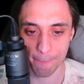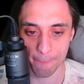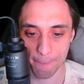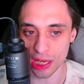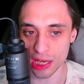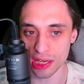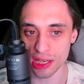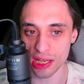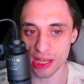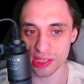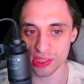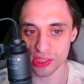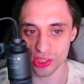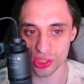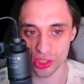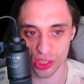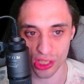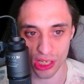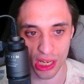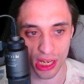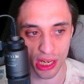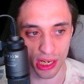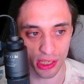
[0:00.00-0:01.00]
And it has a
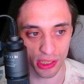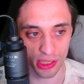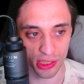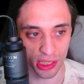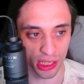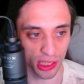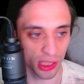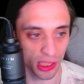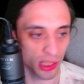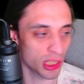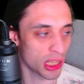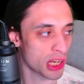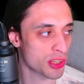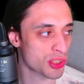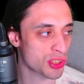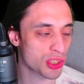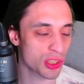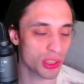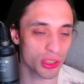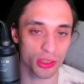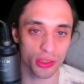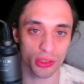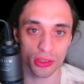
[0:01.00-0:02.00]
chat that allows you
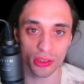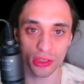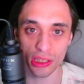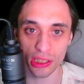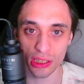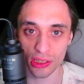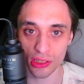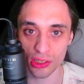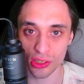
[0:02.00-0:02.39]
to link